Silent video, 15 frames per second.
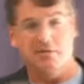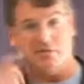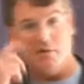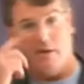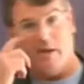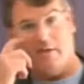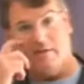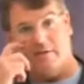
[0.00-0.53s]

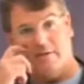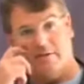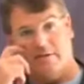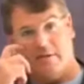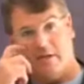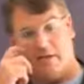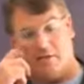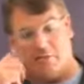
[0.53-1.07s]
So
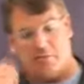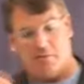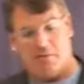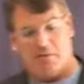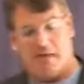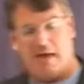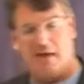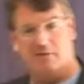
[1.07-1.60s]
AT&T had
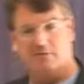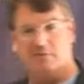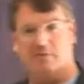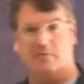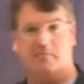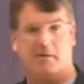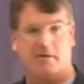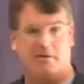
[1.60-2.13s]
3,000
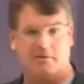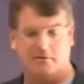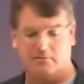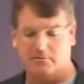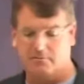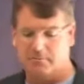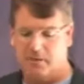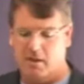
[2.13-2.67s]

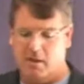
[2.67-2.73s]
competitors.